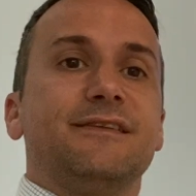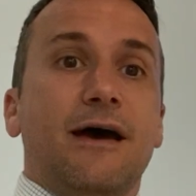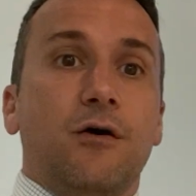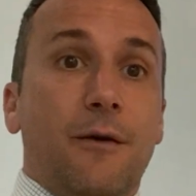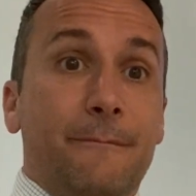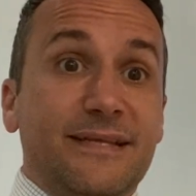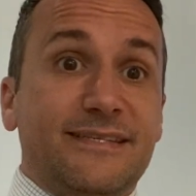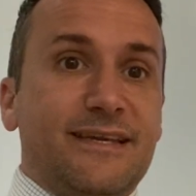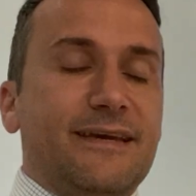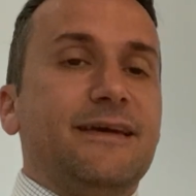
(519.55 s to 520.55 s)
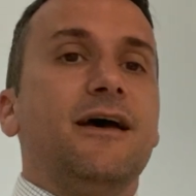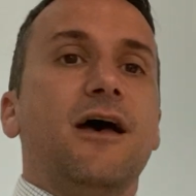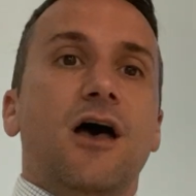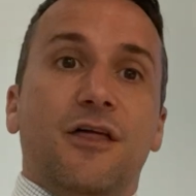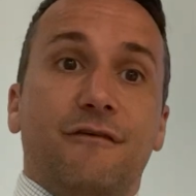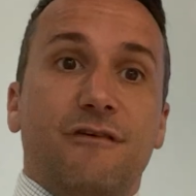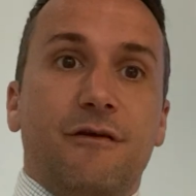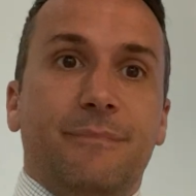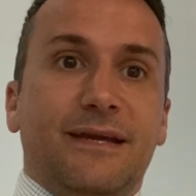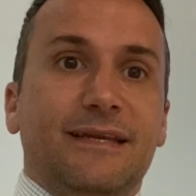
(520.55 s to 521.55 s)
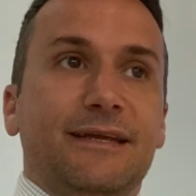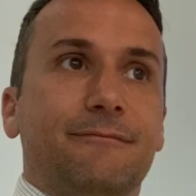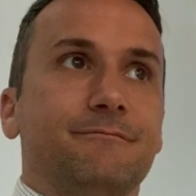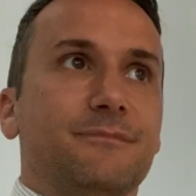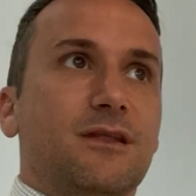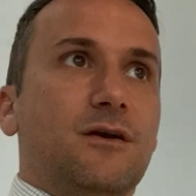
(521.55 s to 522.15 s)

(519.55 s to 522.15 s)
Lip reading: Now, admittedly, at the very beginning,